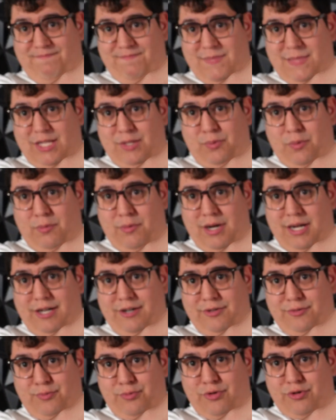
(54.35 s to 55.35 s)
This one right here
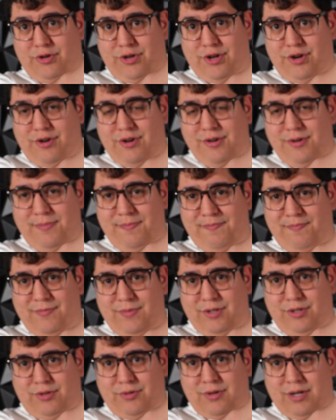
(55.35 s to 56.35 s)
is real
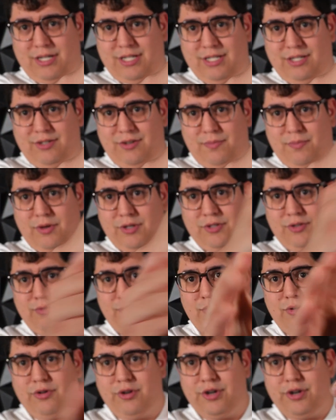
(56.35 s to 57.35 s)
good. Stretches your muscles
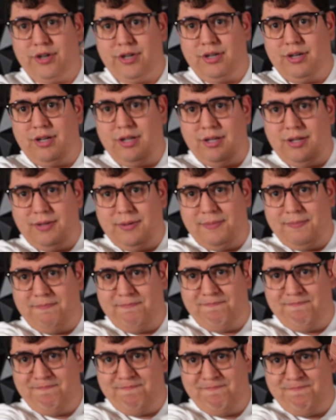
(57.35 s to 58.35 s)
real good.
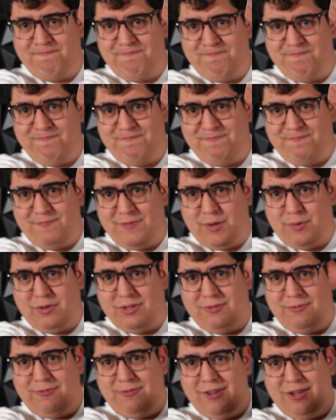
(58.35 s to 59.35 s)
That one
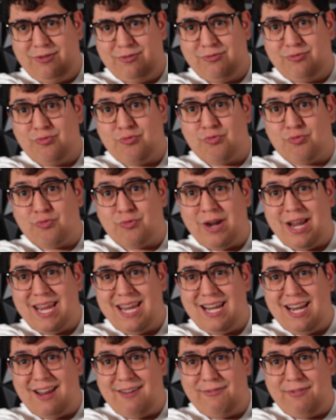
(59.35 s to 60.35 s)
feels
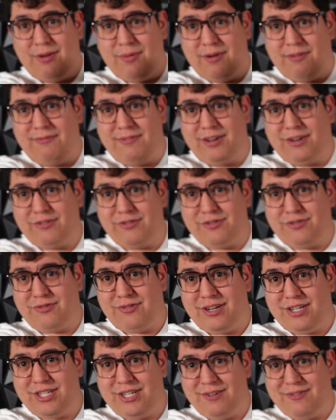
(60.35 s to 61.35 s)
great. I feel my fingers
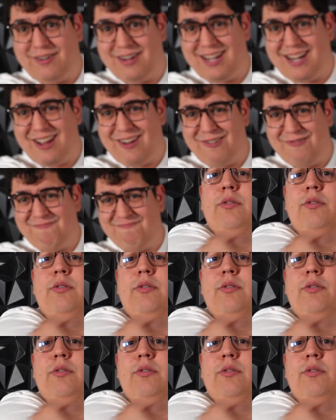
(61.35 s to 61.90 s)
stretching right now.